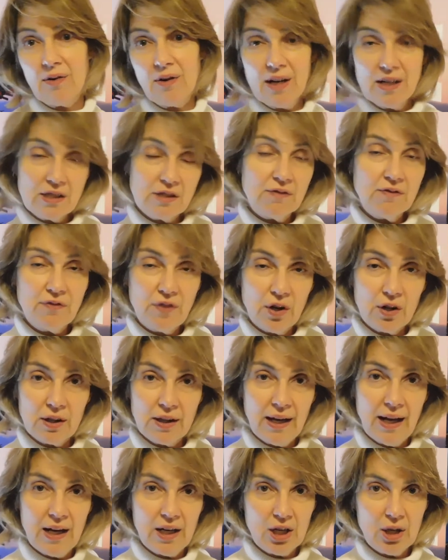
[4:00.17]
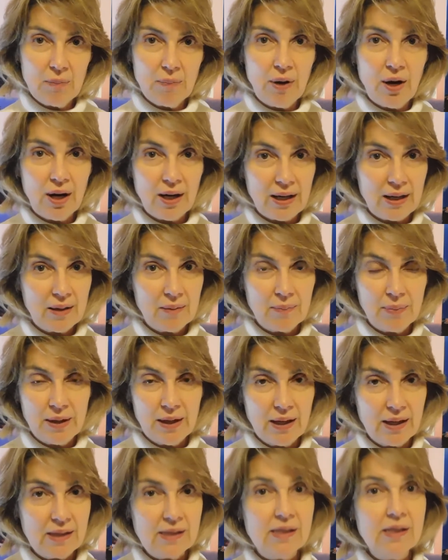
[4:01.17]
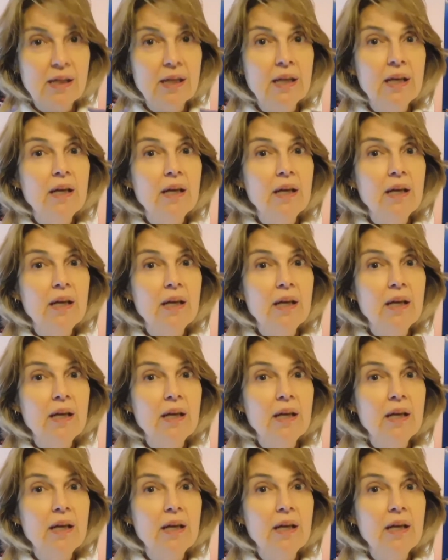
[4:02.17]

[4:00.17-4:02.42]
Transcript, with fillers: or hasn't fallen out of your pocket because